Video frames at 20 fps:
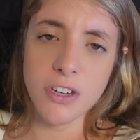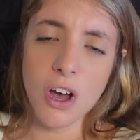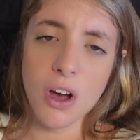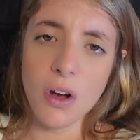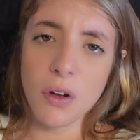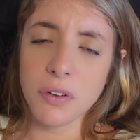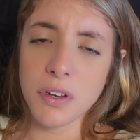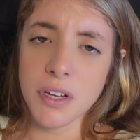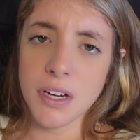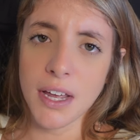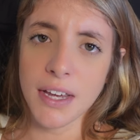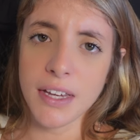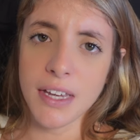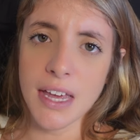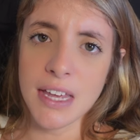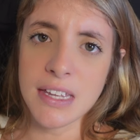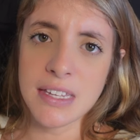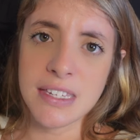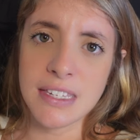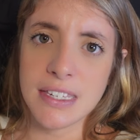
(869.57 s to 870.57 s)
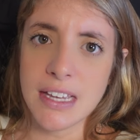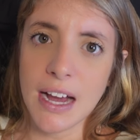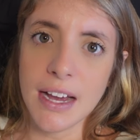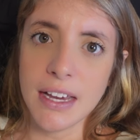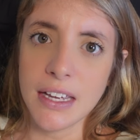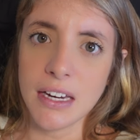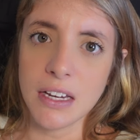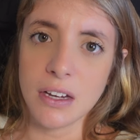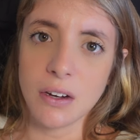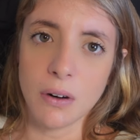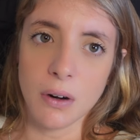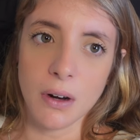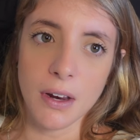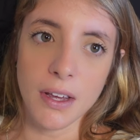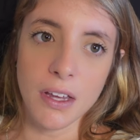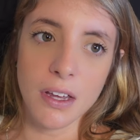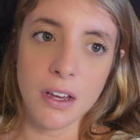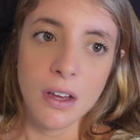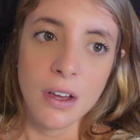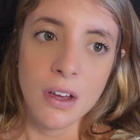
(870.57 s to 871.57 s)
not only like anxiety or
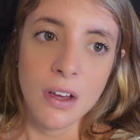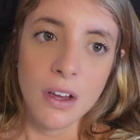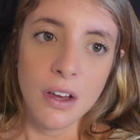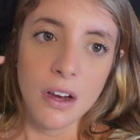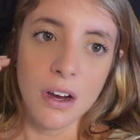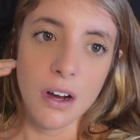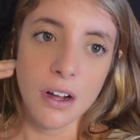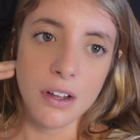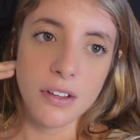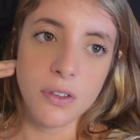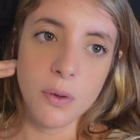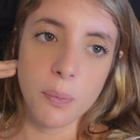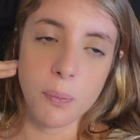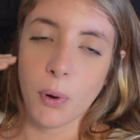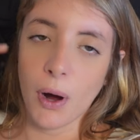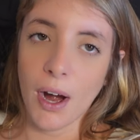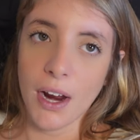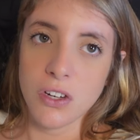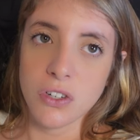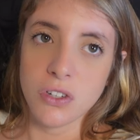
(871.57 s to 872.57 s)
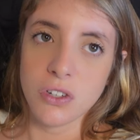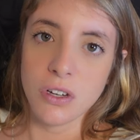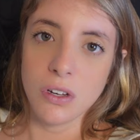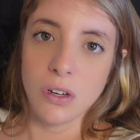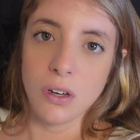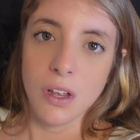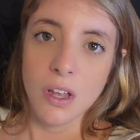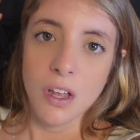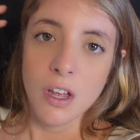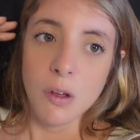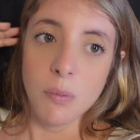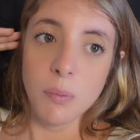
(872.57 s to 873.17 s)
like depression.